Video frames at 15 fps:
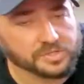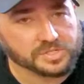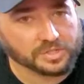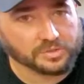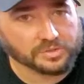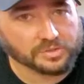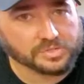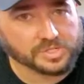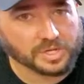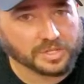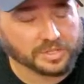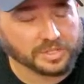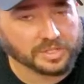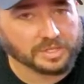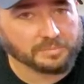your cylinders
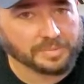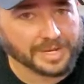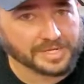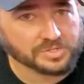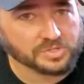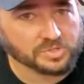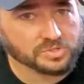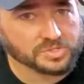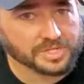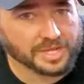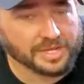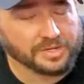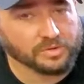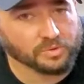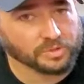on the passenger
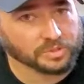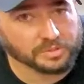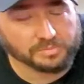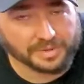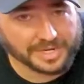side or the